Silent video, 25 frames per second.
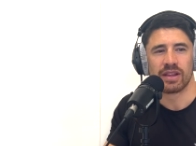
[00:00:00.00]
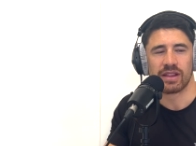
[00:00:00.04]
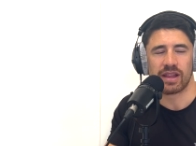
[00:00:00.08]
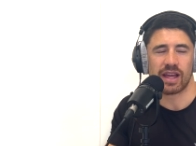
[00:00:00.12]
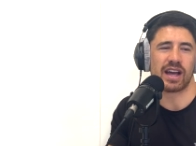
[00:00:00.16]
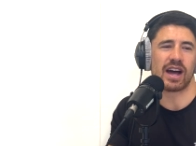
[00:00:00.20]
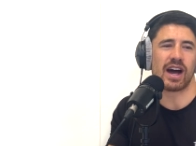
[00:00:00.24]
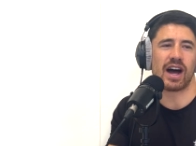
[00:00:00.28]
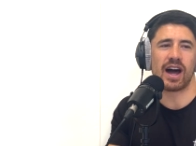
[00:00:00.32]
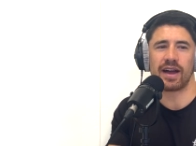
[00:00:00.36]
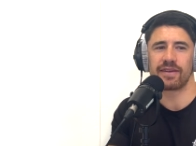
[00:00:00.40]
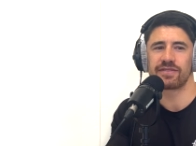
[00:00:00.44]

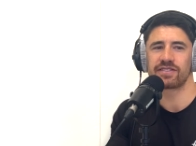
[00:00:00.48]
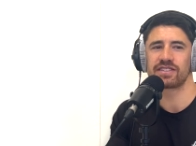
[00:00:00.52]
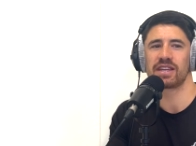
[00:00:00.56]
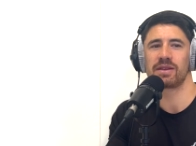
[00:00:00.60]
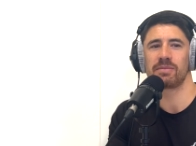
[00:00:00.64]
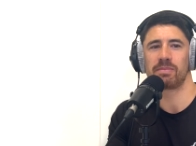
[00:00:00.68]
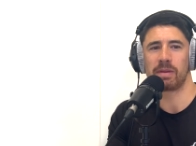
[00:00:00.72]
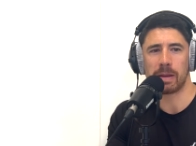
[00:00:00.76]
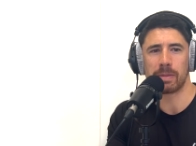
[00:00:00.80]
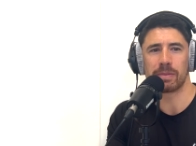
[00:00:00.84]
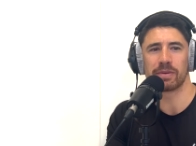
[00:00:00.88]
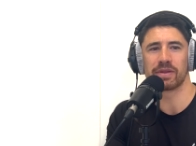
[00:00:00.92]
like I've
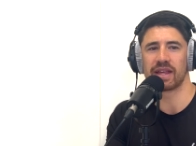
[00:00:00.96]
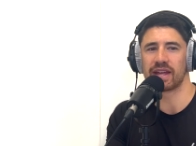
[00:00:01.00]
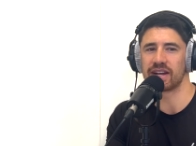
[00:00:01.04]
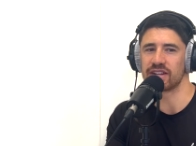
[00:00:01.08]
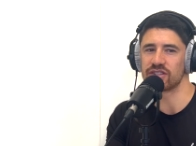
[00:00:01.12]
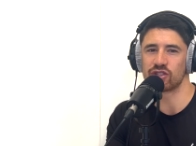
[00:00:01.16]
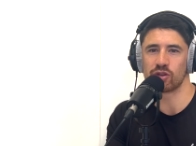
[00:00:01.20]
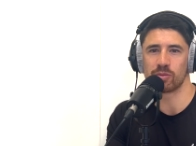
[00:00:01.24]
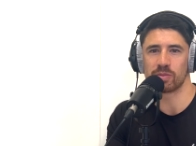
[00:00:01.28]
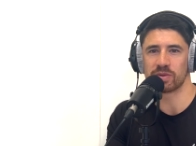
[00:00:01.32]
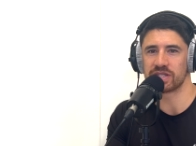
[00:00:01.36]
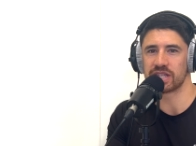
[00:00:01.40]
seen people that
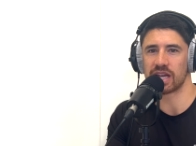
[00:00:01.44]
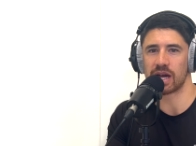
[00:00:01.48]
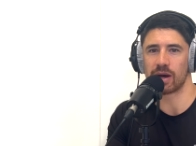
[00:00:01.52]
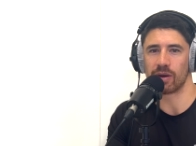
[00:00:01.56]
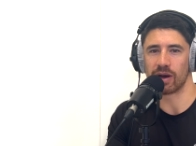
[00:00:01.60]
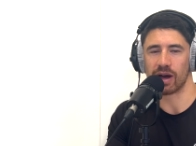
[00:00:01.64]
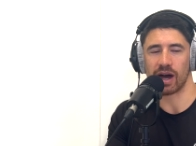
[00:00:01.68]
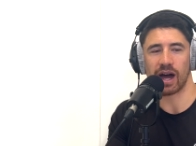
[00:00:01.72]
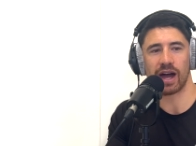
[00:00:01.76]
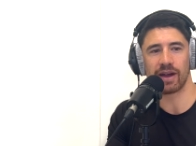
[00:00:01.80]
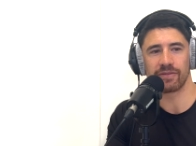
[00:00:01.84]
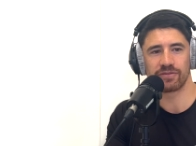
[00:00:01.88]
are super
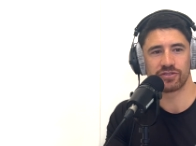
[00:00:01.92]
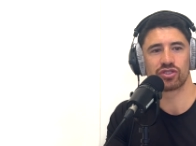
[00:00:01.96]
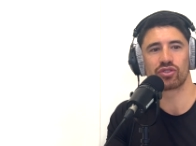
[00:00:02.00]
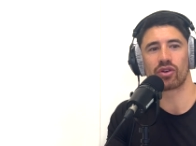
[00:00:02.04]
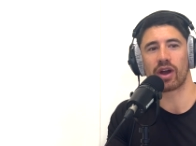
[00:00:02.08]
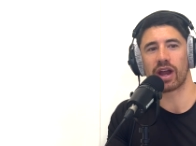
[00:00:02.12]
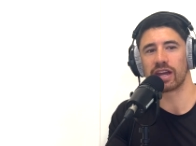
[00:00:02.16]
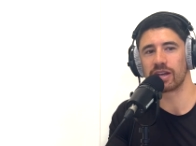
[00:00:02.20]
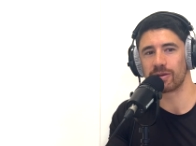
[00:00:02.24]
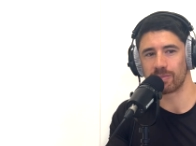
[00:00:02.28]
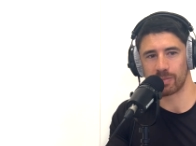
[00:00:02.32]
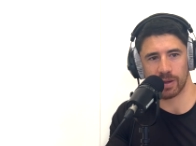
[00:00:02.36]
sour. I've
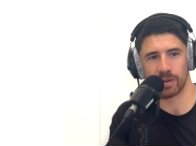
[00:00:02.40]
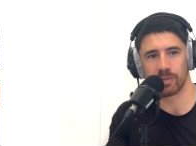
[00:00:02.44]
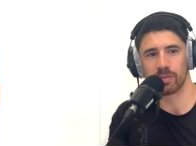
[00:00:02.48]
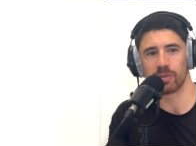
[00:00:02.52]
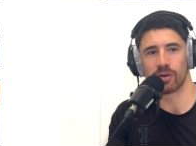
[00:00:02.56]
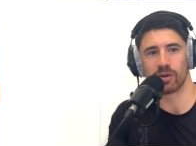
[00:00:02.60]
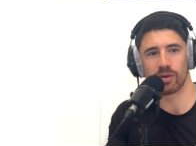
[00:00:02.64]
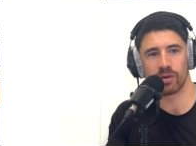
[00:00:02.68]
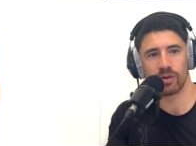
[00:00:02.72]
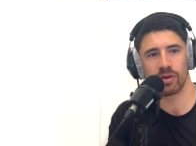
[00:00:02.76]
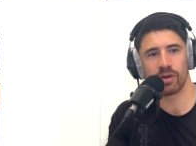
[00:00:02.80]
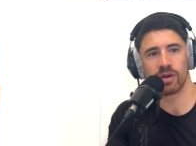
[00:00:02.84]
trained
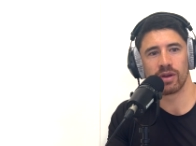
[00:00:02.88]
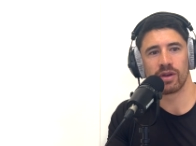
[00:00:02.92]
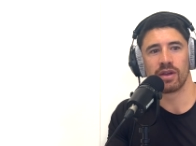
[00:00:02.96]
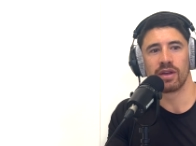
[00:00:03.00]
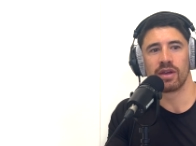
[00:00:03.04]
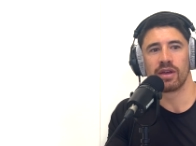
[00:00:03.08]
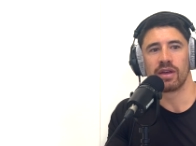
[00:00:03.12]
people